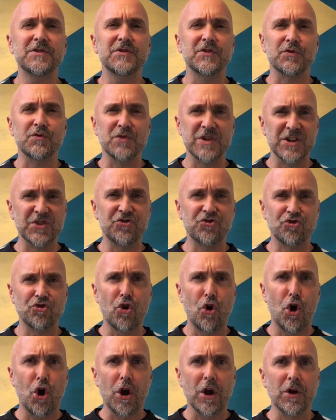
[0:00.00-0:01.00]
to really
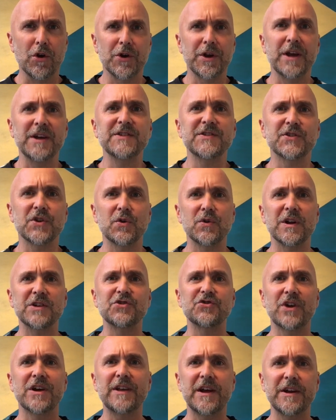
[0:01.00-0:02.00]
strong. Okay, so let's
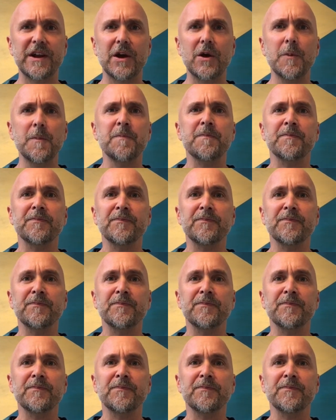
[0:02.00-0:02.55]
try that now.